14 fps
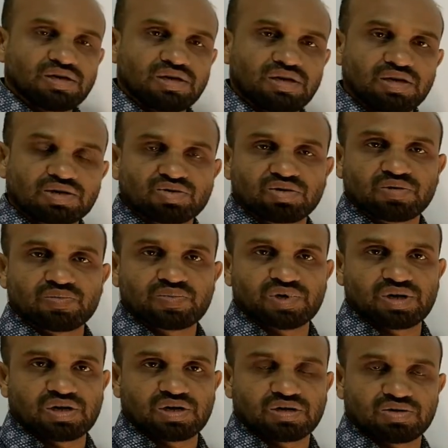electron
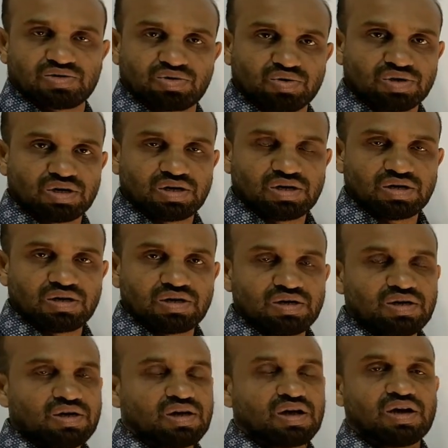pair donor,
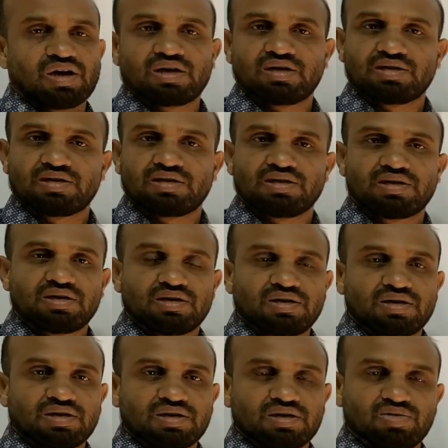and
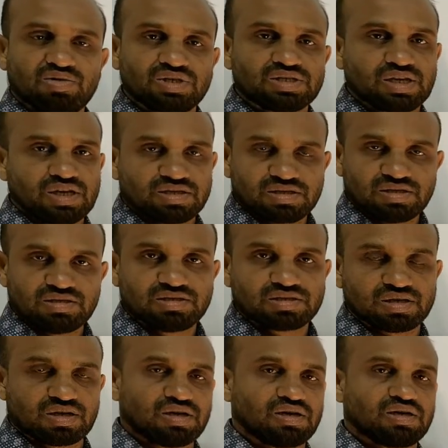Lewis acids
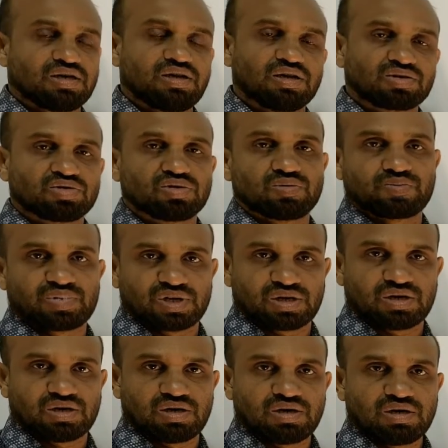are electron
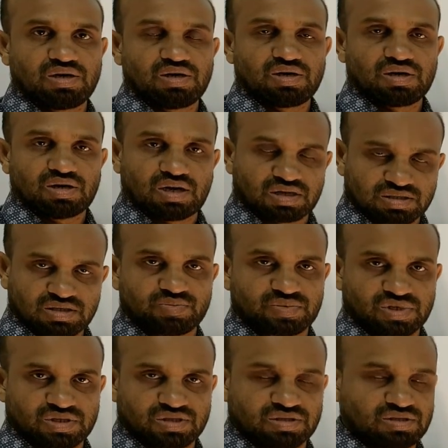pair
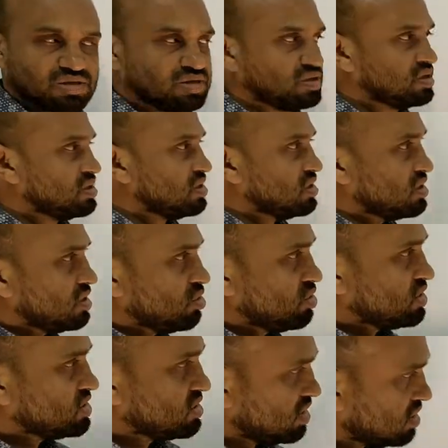acceptors. Now
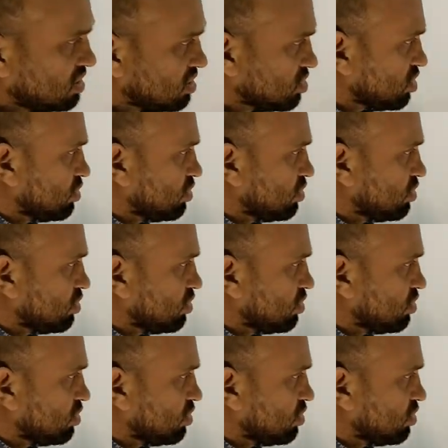let's see another